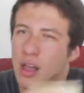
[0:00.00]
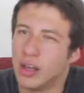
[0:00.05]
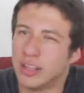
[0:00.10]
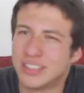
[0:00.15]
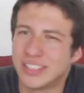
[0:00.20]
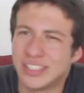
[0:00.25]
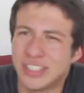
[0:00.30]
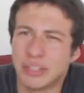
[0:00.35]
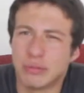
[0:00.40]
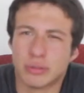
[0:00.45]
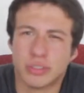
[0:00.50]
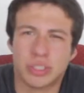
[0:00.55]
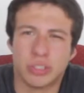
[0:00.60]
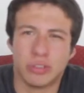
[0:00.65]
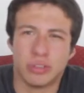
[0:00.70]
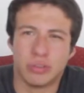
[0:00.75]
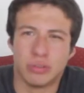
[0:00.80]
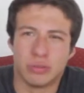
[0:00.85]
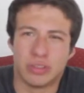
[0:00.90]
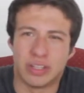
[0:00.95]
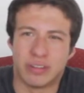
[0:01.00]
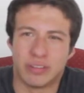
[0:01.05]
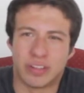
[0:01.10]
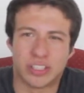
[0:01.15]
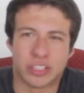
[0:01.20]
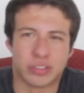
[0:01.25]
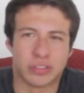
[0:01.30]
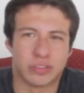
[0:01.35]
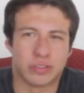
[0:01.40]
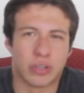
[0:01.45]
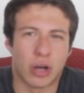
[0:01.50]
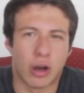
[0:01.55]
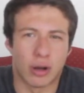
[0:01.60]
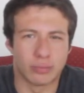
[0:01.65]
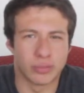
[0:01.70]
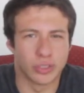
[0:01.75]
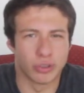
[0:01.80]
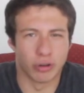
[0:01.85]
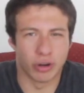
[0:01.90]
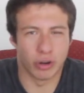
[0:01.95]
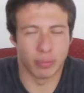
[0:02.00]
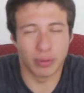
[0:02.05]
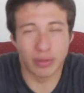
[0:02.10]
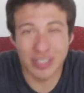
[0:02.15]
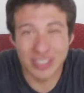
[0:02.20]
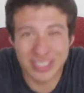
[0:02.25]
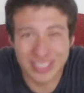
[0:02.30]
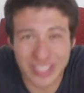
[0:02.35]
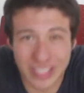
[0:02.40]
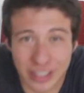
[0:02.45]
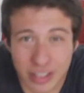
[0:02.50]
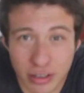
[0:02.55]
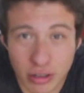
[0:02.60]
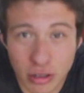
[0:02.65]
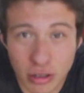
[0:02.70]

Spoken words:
It's a sequel to The Adventures of Tom Sawyer. Let's take a